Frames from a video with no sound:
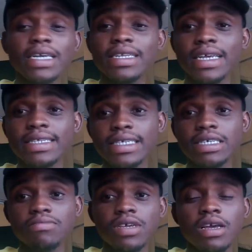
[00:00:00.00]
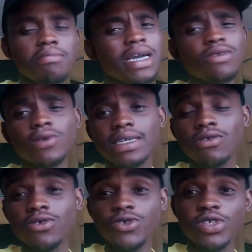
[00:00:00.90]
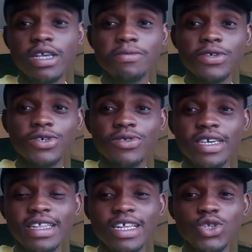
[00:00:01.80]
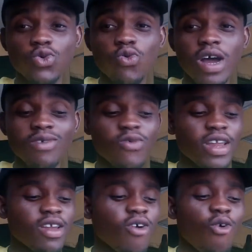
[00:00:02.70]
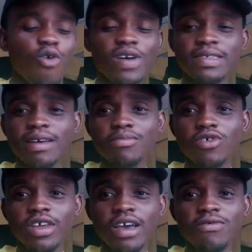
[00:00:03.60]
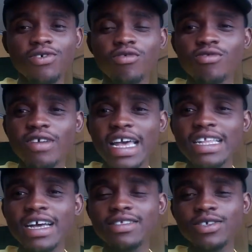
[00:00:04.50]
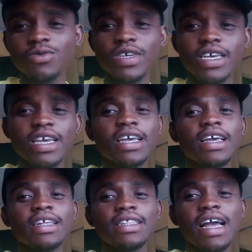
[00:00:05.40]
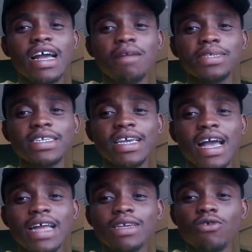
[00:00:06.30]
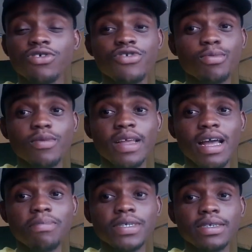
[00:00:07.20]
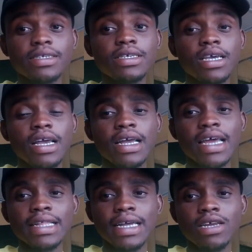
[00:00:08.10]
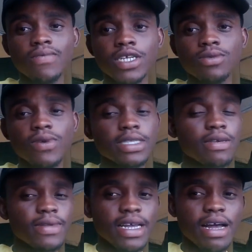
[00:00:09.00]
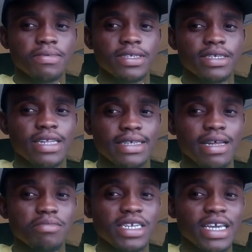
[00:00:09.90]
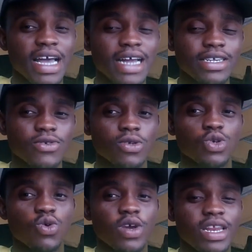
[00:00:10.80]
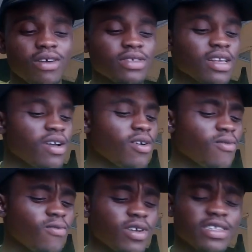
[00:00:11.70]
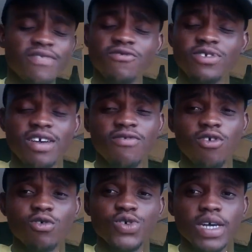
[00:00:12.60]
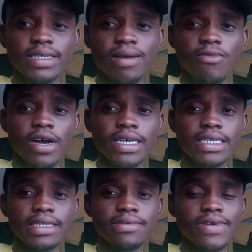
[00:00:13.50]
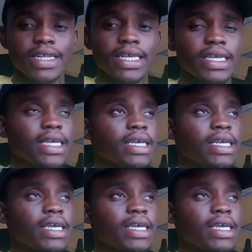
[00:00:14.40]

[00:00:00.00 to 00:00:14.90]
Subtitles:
in the team, but he was an unused substitute in the 2-1 win over Sampdoria. We all know earlier this week, their captain Icardi was stripped of the captaincy, and Handanovic was given the captaincy. Does that mean Icardi is also going out? What's the future for Kojua Samoa? He's really